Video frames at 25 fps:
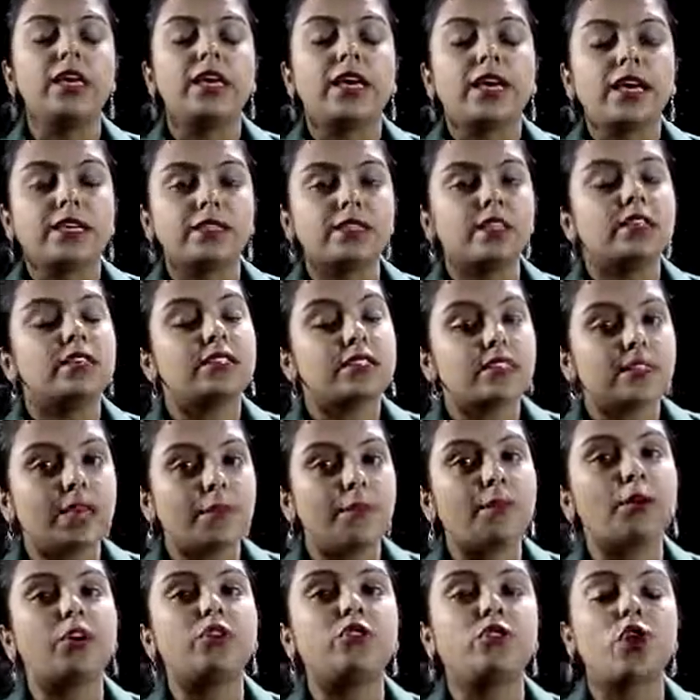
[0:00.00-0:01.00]
is a
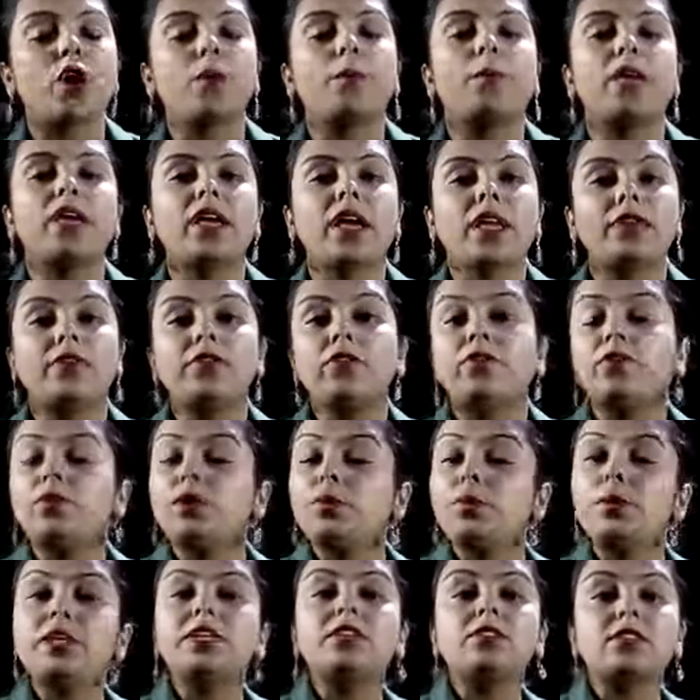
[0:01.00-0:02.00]
separate topic and we will
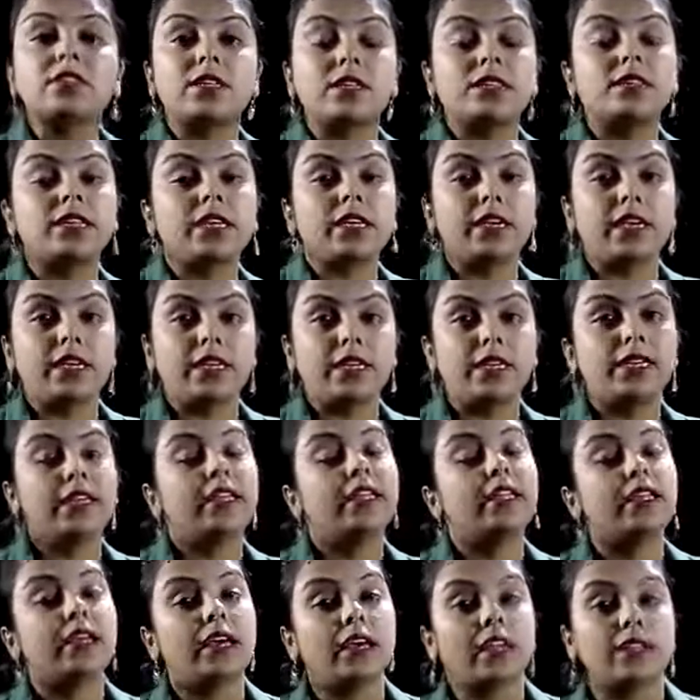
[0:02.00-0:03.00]
be discussing it
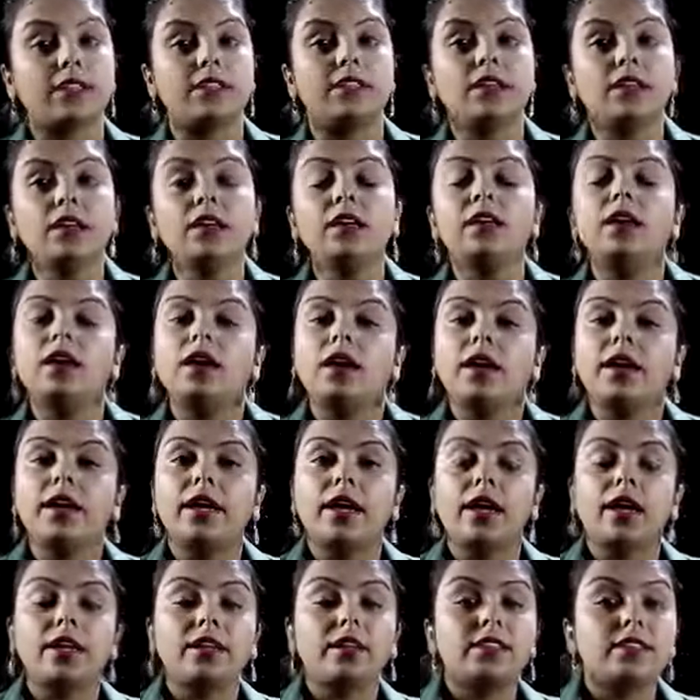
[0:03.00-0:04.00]
in
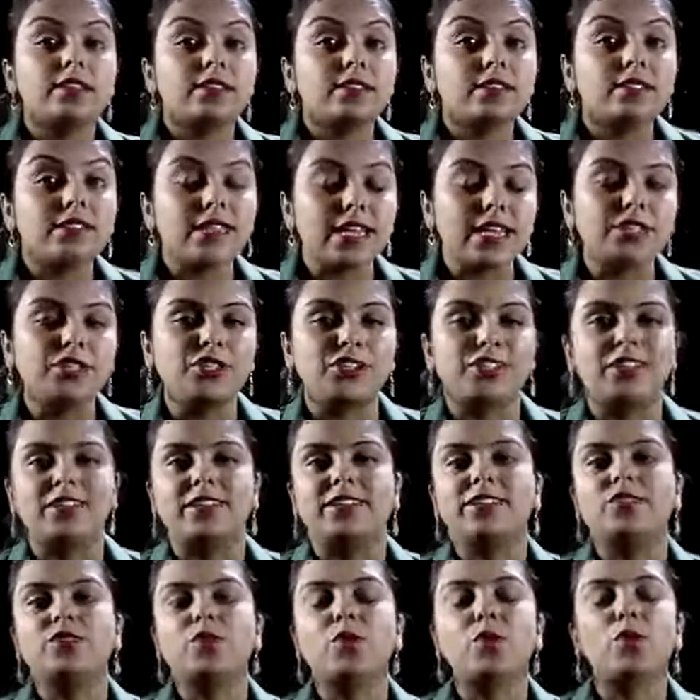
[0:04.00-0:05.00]
another session.
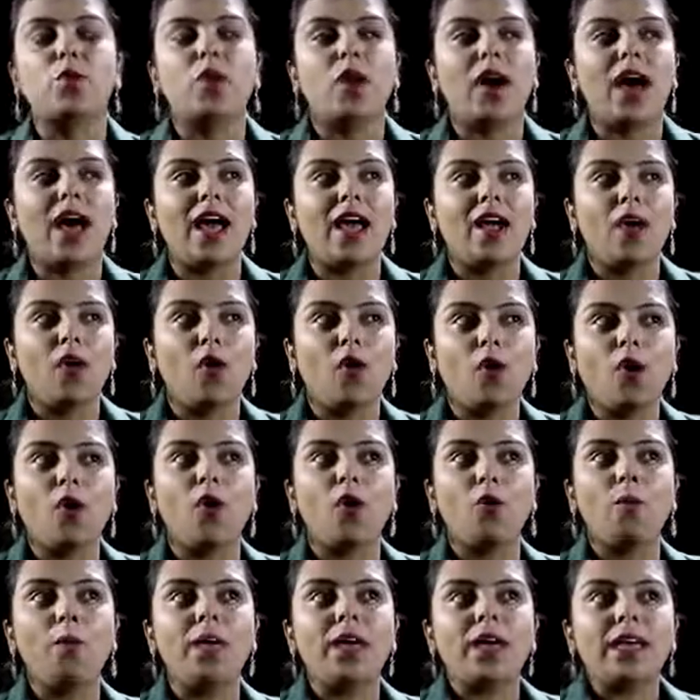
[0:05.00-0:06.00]
So, I
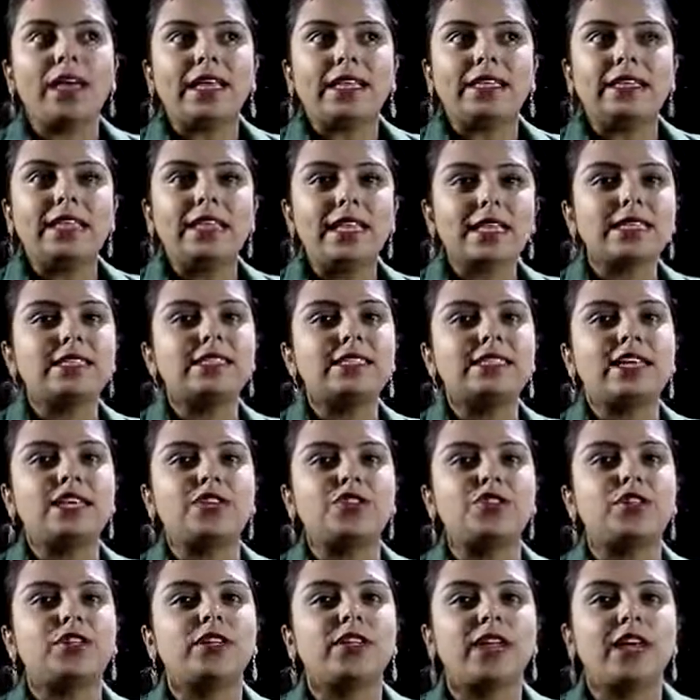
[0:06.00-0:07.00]
hope this
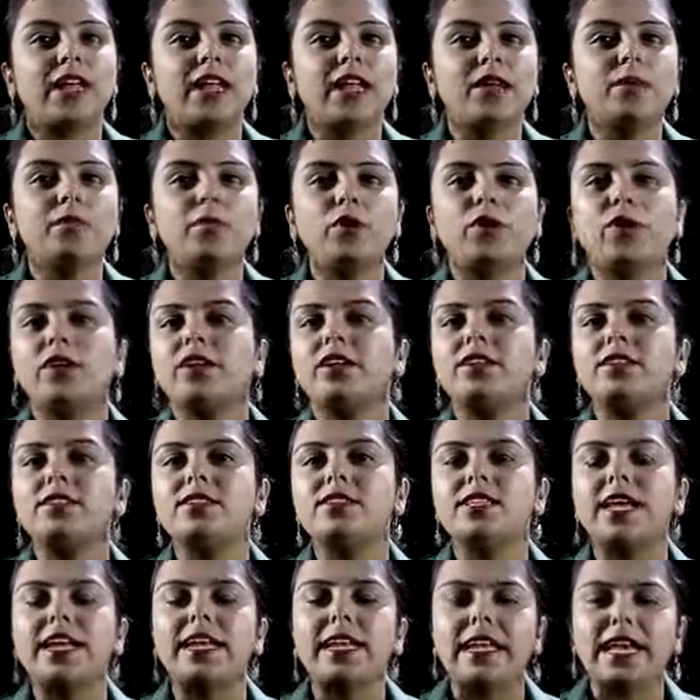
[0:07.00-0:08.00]
session helped you
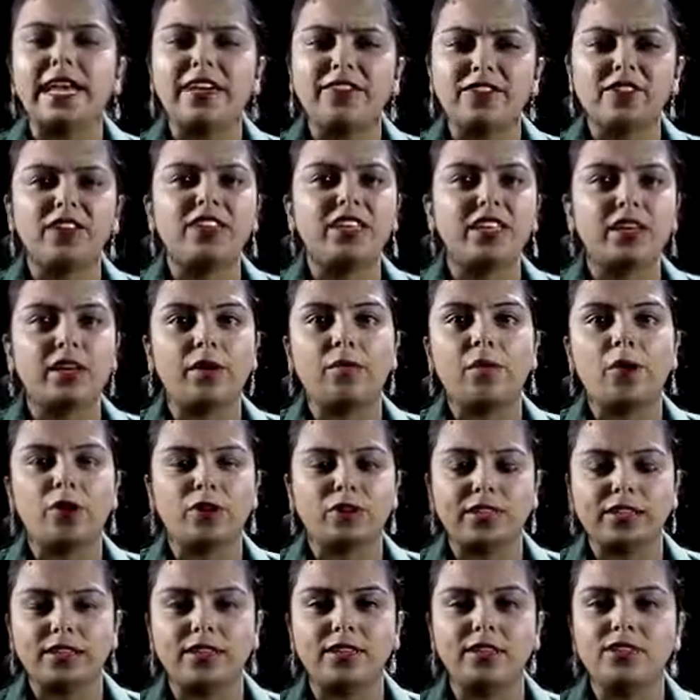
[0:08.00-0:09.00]
understand everything about
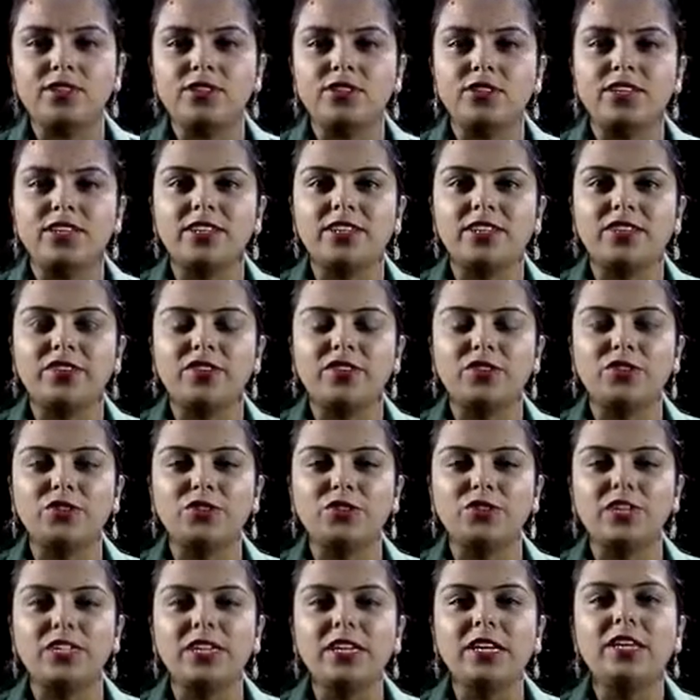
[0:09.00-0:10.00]
industrial
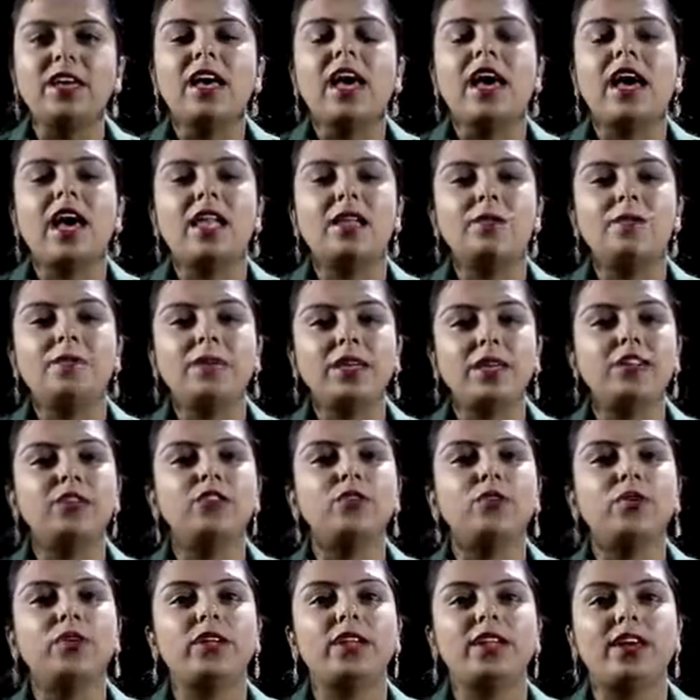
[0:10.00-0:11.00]
revolution. I will meet
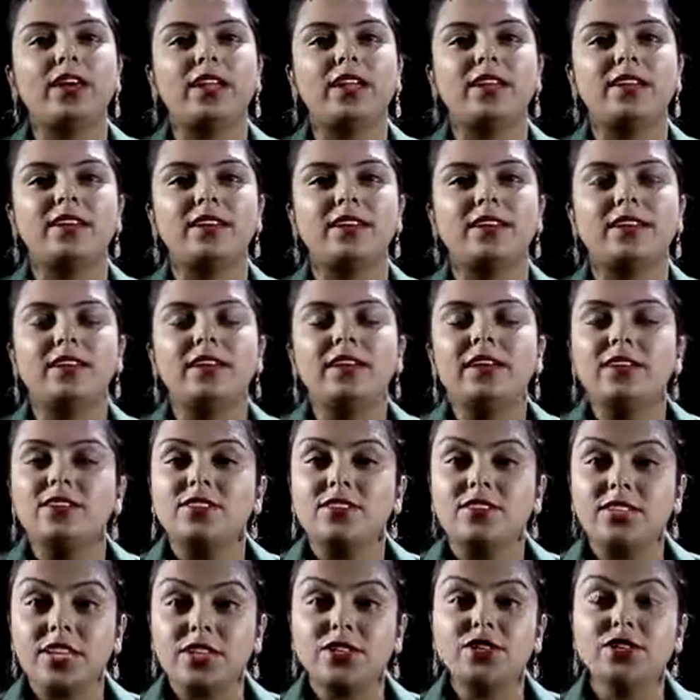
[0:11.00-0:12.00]
you in another
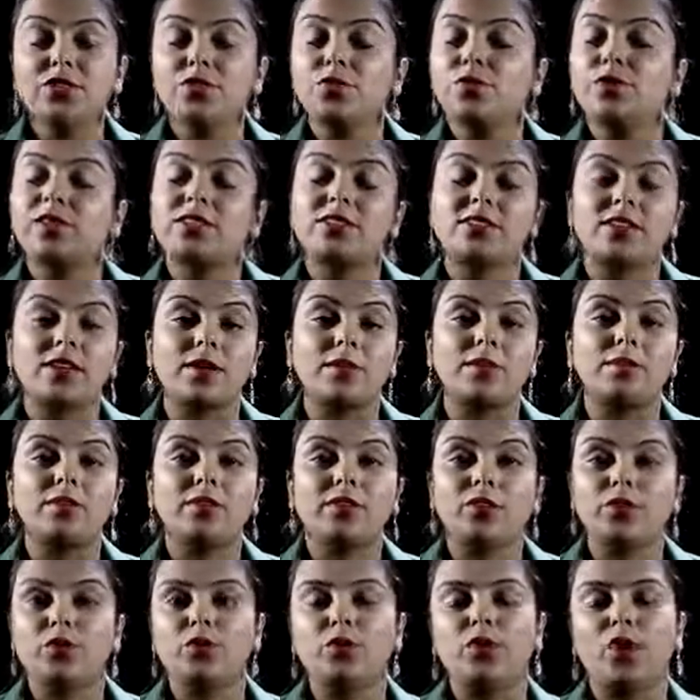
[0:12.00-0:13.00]
session with some
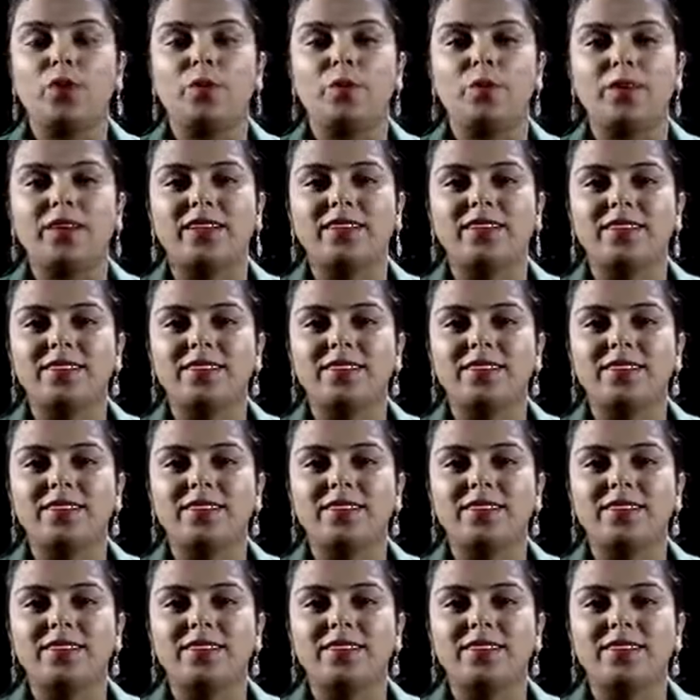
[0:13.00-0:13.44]
new topic.